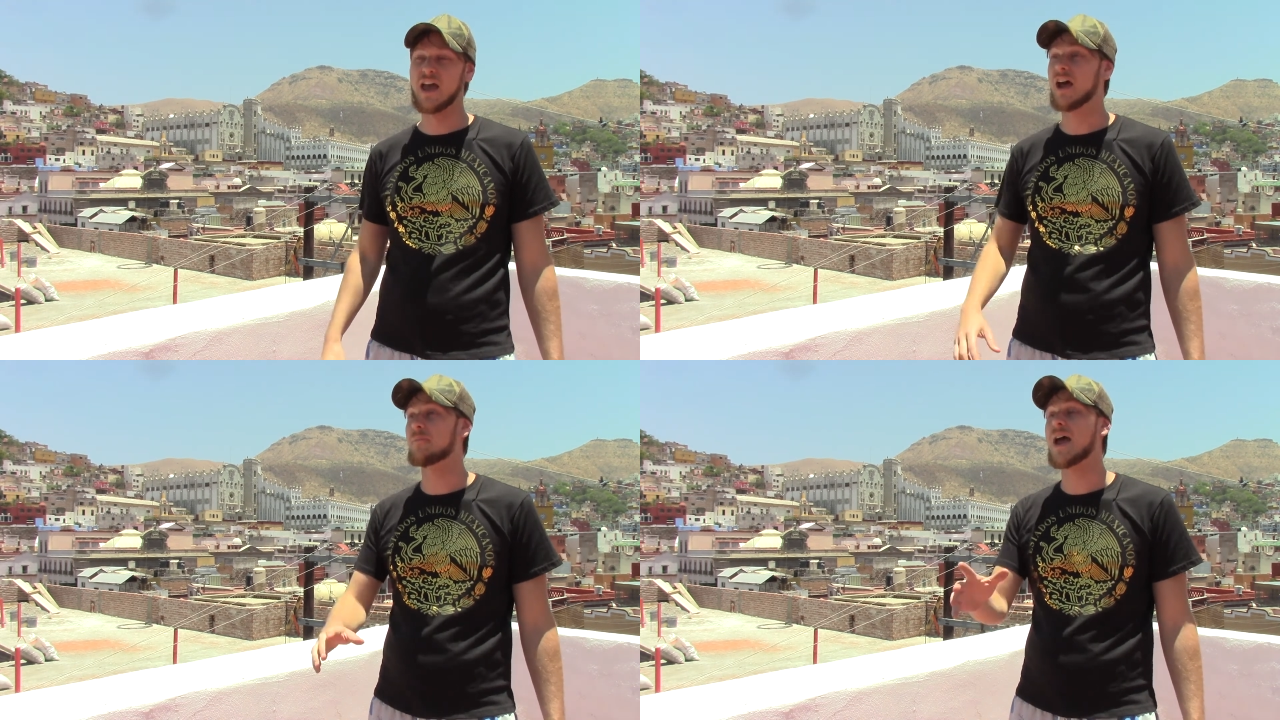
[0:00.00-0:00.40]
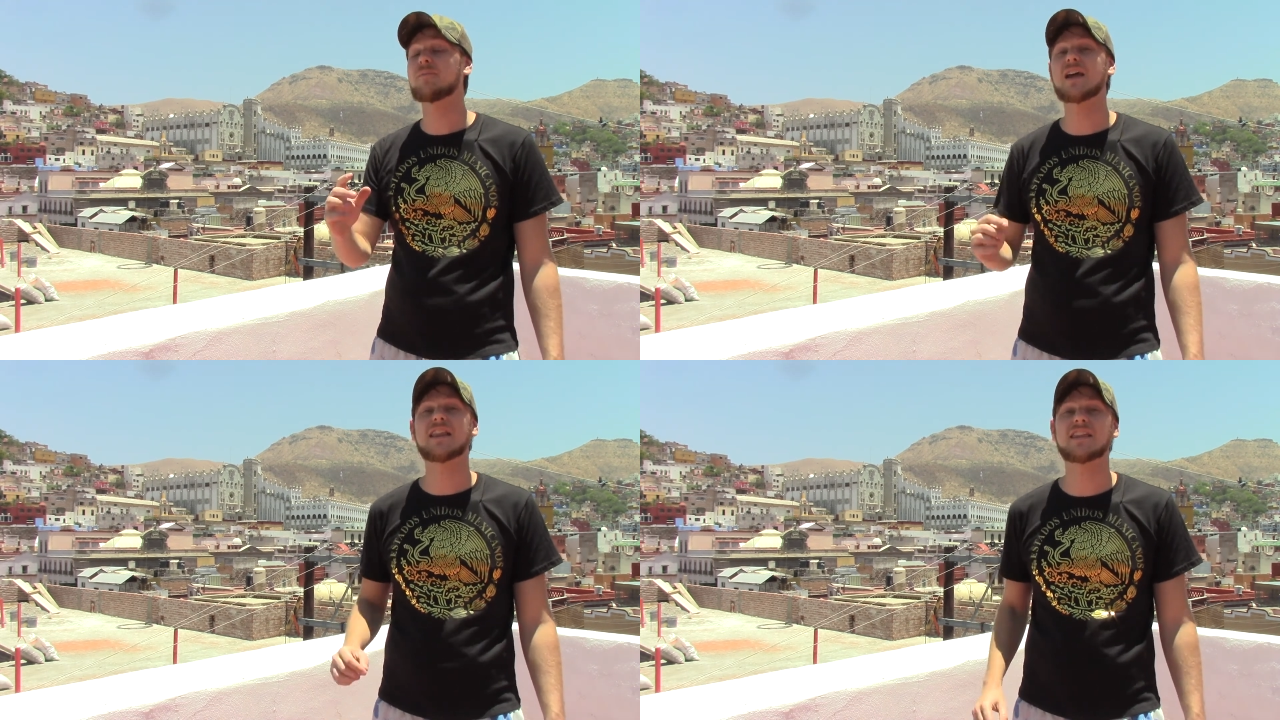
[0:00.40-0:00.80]
and
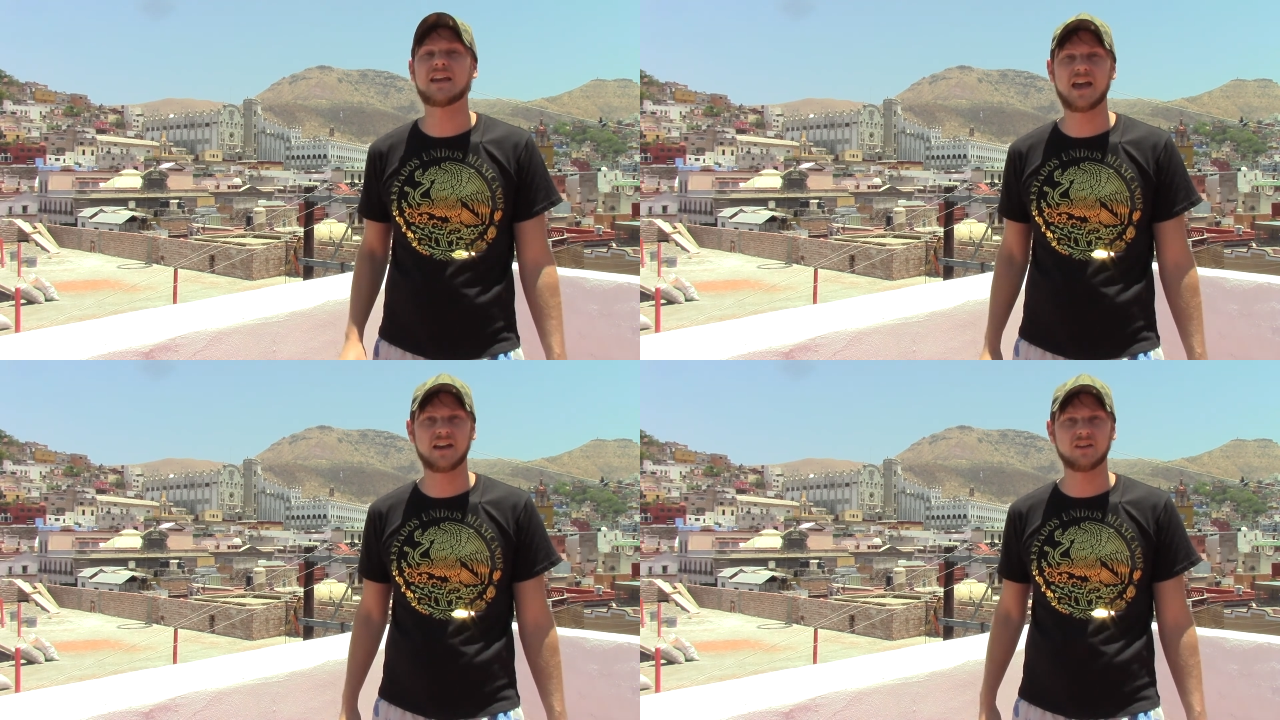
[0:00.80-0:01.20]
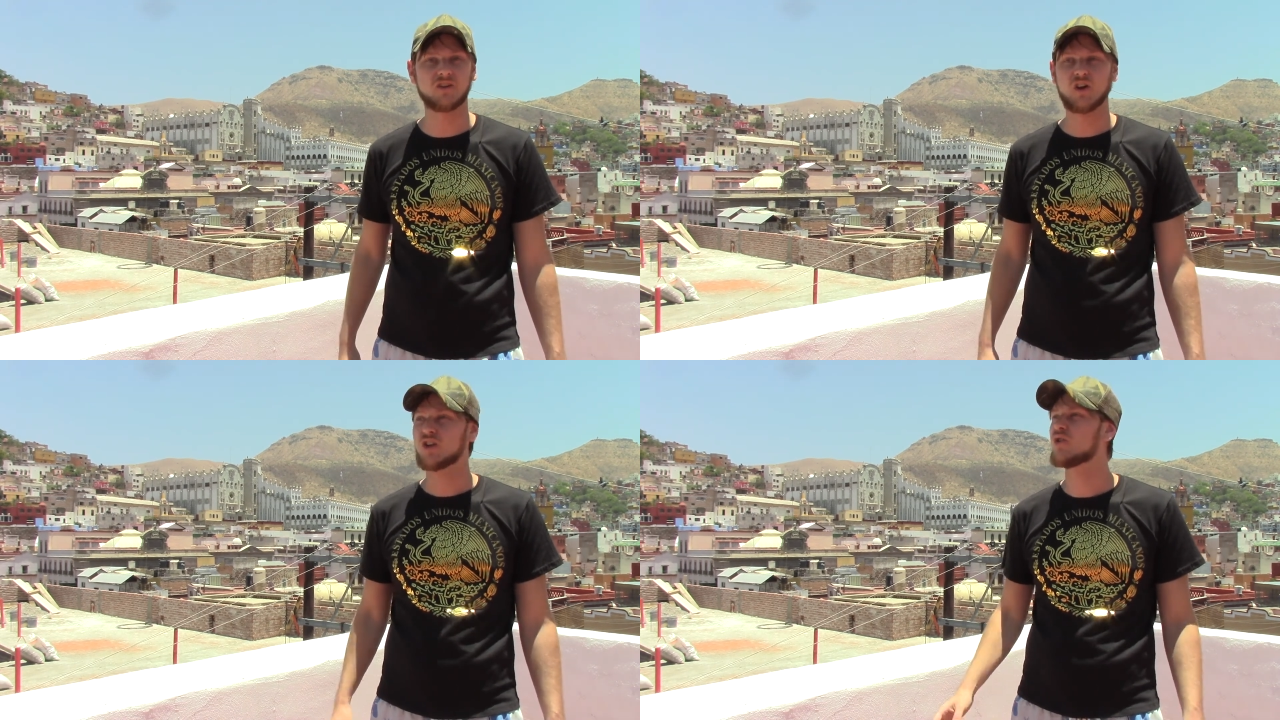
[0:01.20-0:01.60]
maybe at the end
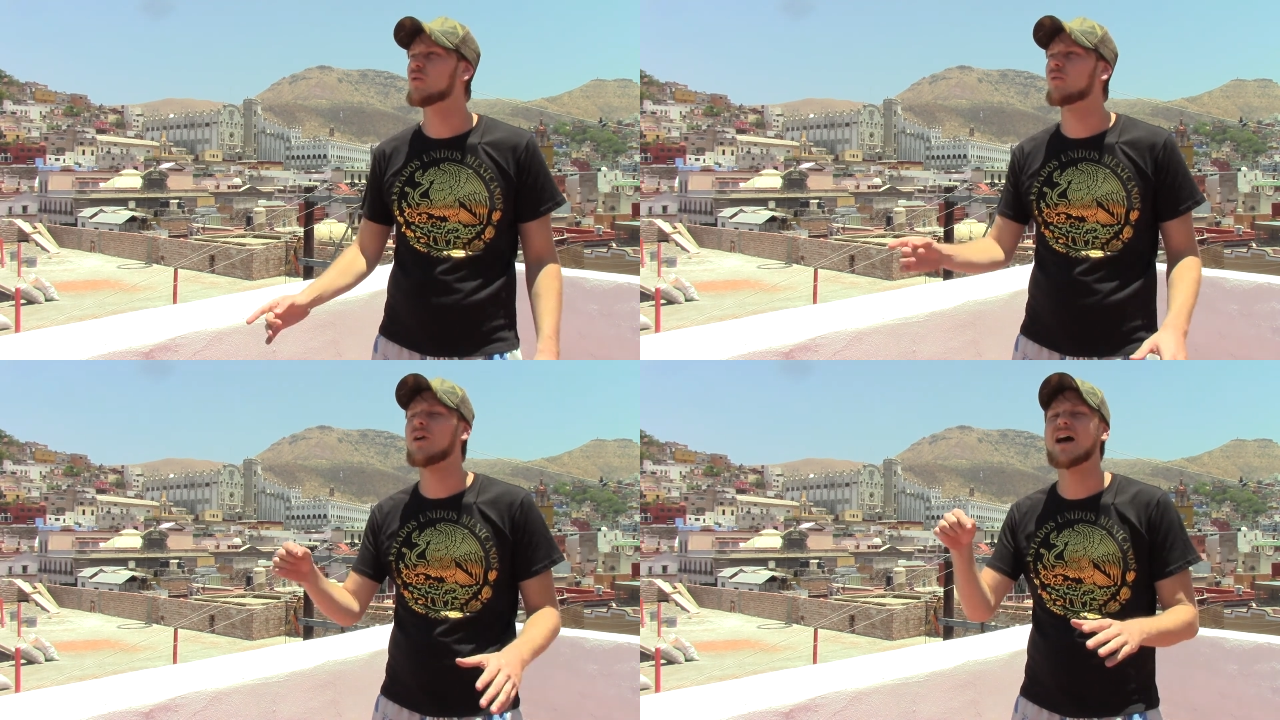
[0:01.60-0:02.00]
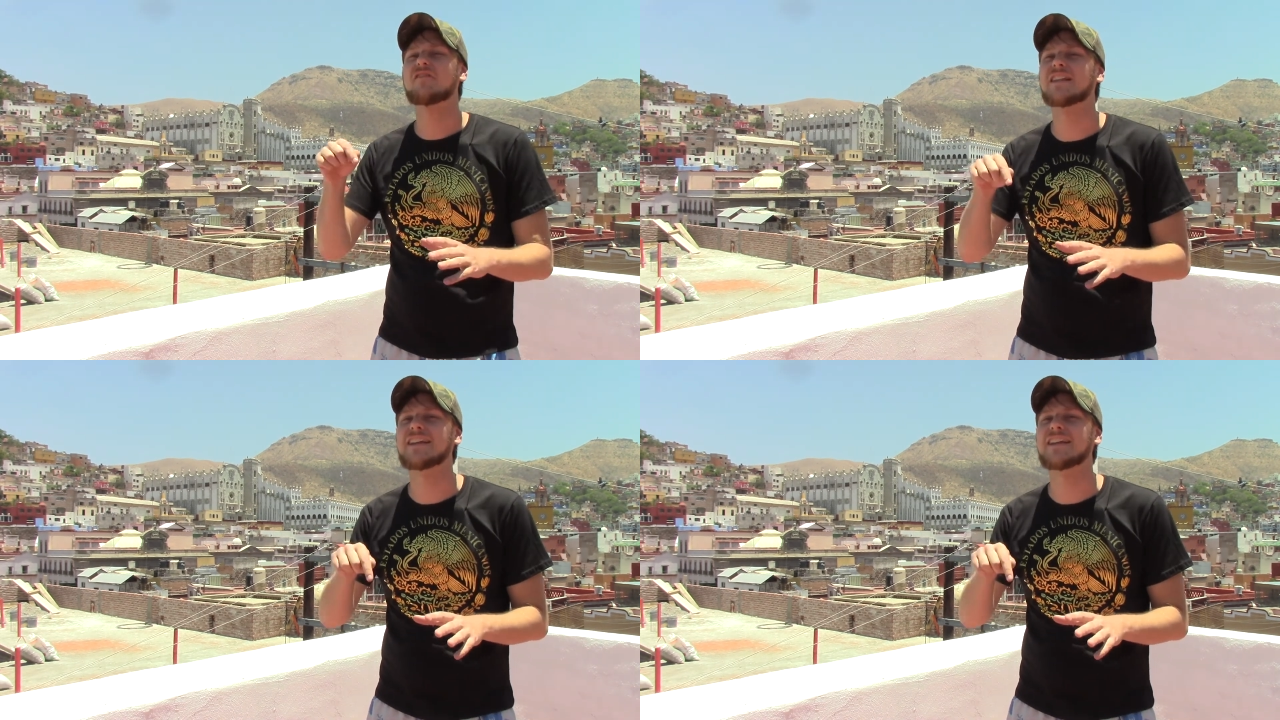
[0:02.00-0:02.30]
you arrive at